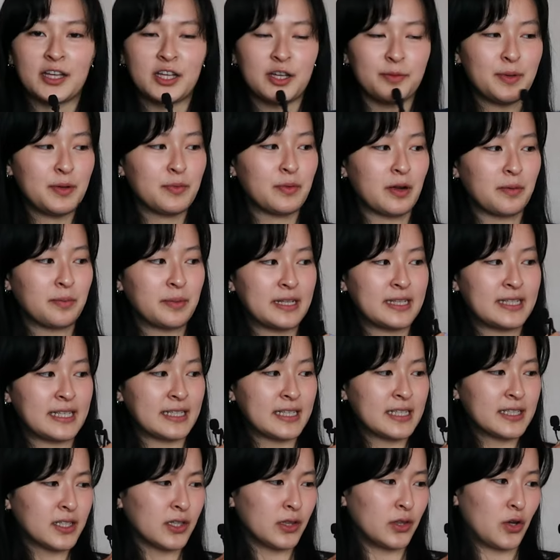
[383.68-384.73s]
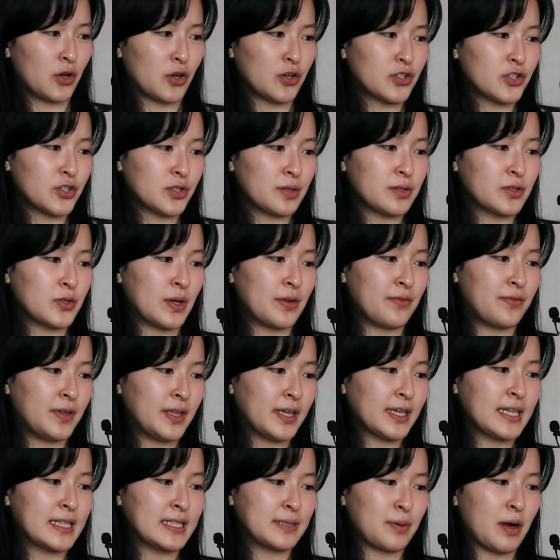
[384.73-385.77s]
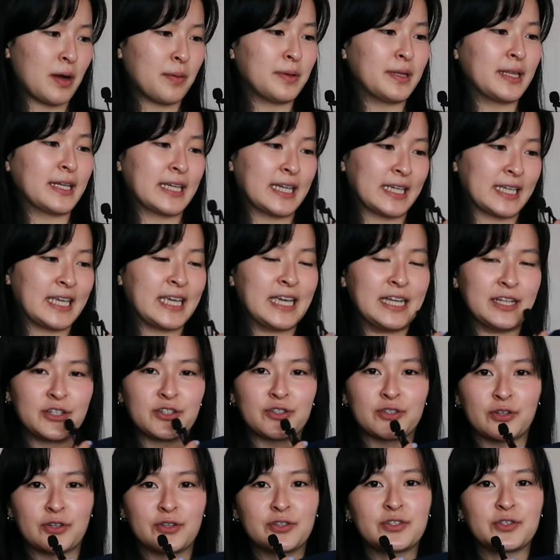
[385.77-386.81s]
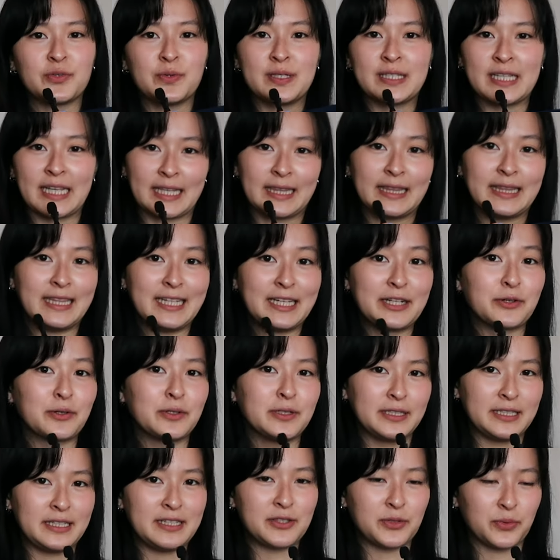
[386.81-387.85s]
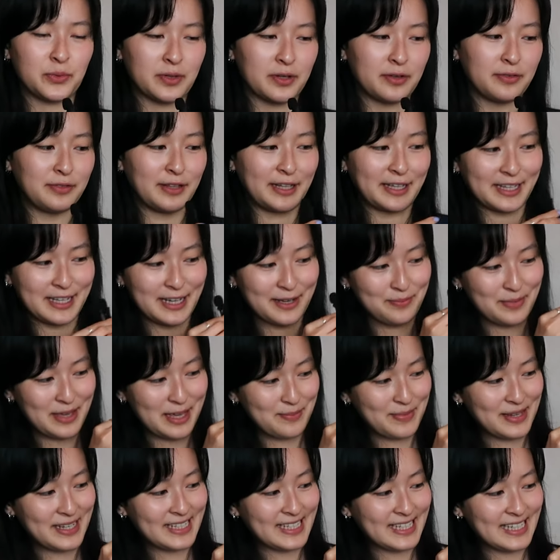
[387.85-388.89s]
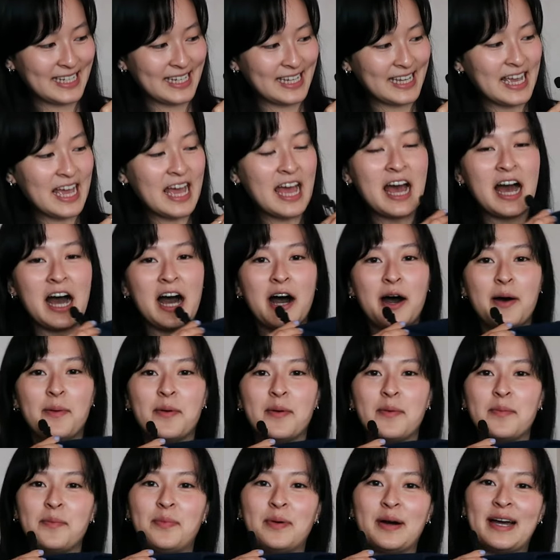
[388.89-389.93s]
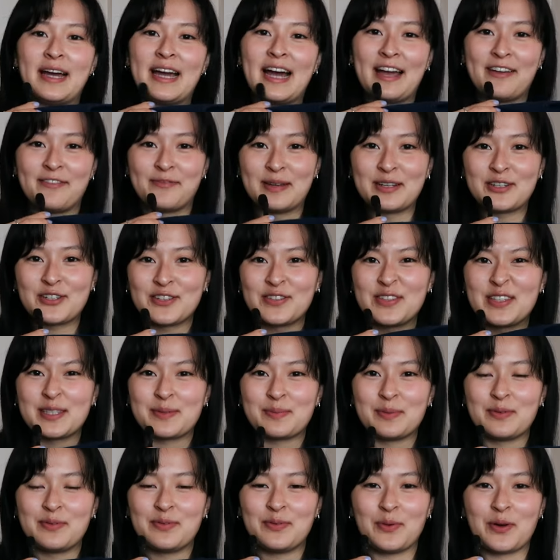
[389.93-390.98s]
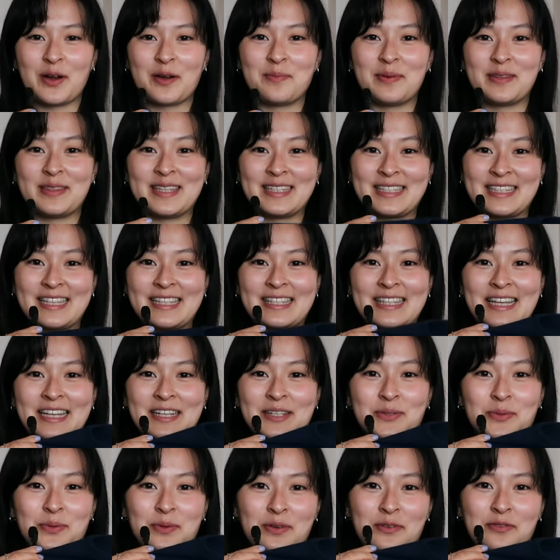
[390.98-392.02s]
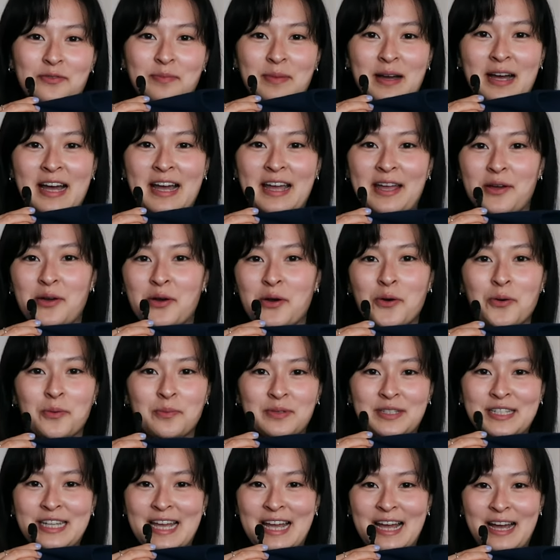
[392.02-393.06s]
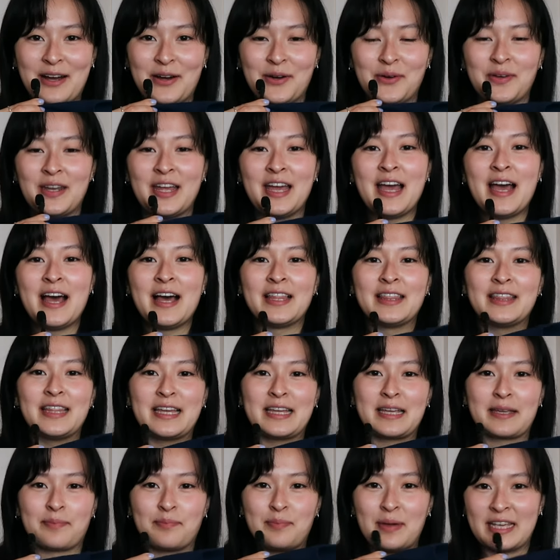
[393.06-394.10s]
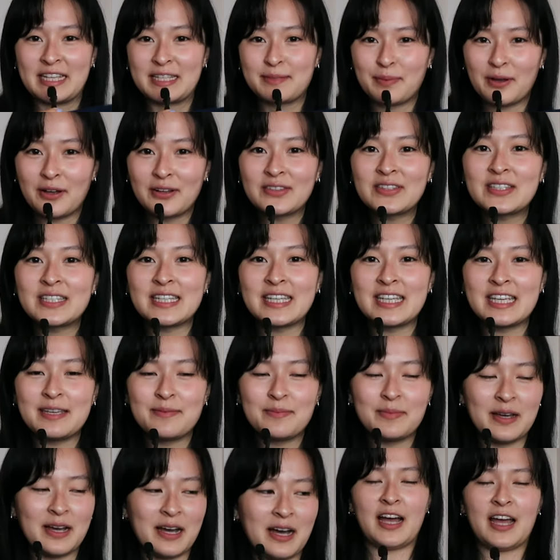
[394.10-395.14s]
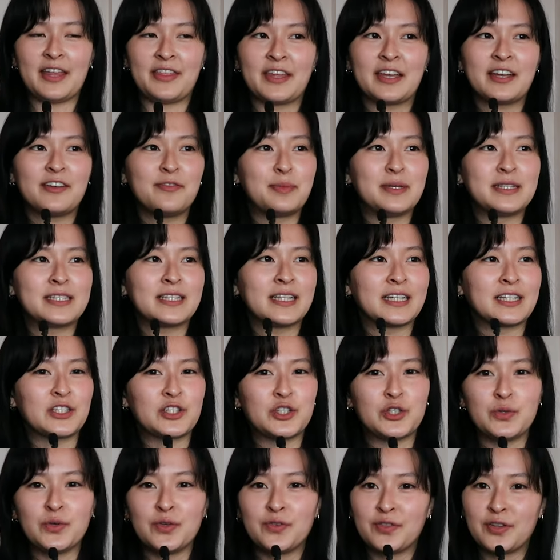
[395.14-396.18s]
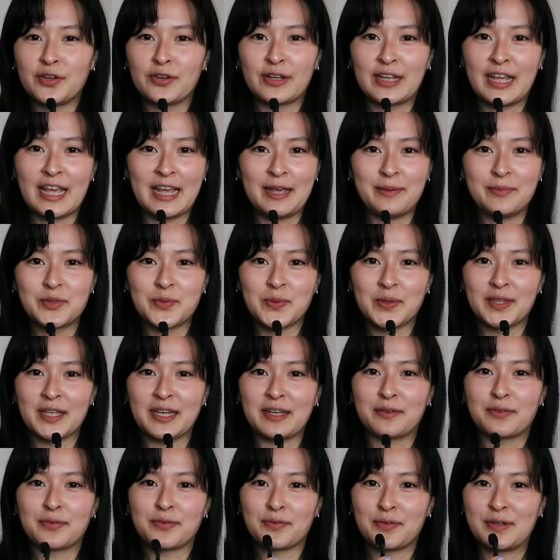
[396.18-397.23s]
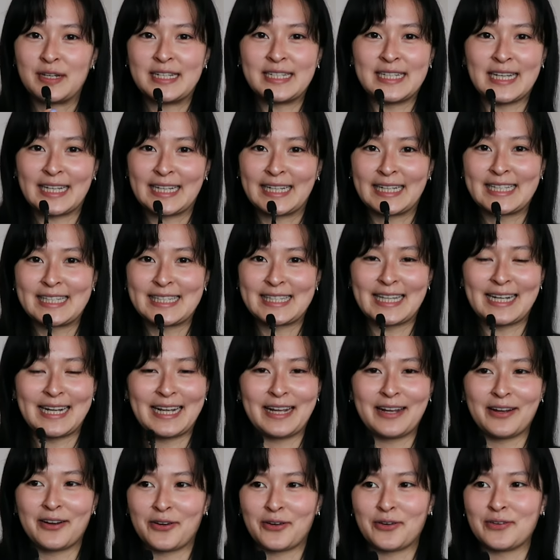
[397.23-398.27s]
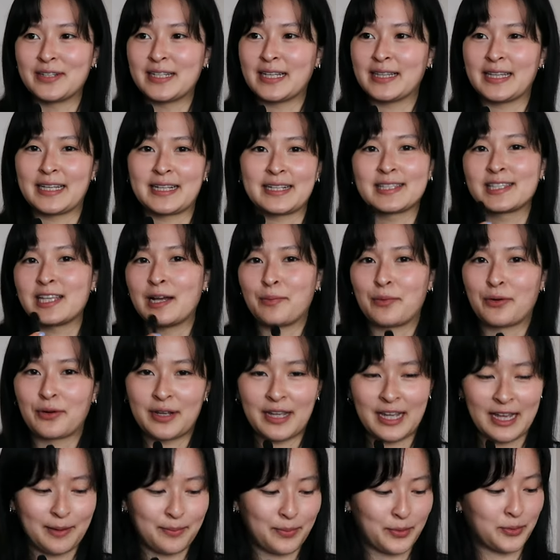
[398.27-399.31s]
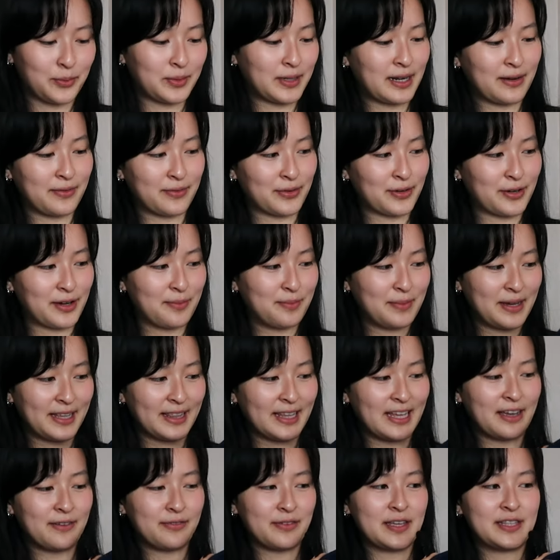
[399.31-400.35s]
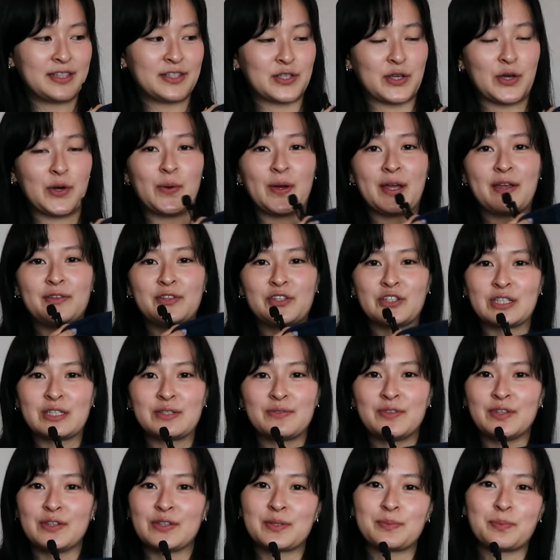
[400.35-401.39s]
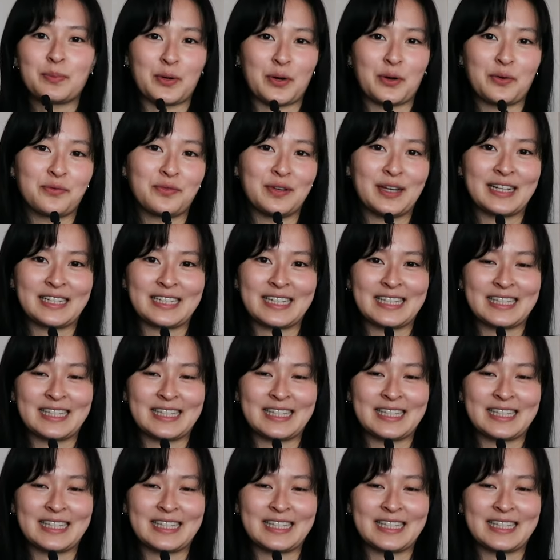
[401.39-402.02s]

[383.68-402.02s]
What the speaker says: I could be wrong, but it says it's a large, so I feel like it's probably like a kid shirt, so it's like literally sort of like a baby tee. But I've mentioned this before, but this is like sort of my hometown like baseball team. I think I've been to like 2 of their games with like free tickets that I earned at like summer camp or whatever in my life, and so it just feels perfect.